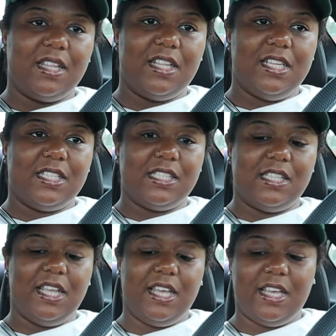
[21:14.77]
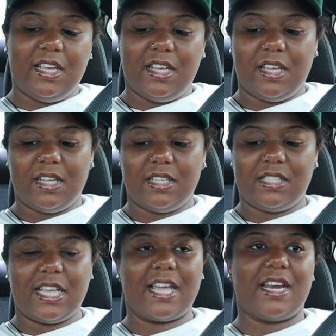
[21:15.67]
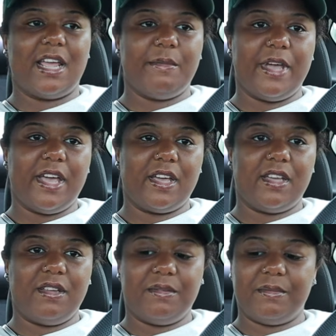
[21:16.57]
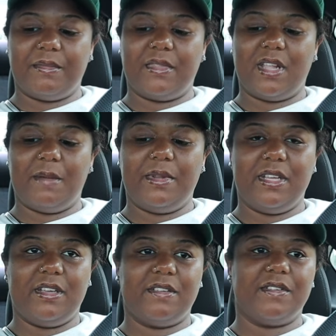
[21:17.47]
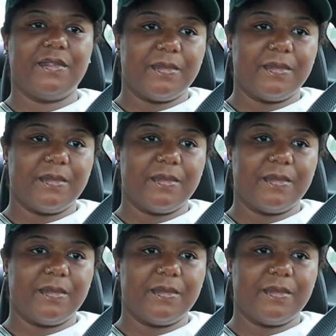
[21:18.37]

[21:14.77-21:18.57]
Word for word: This is the second day back, I believe.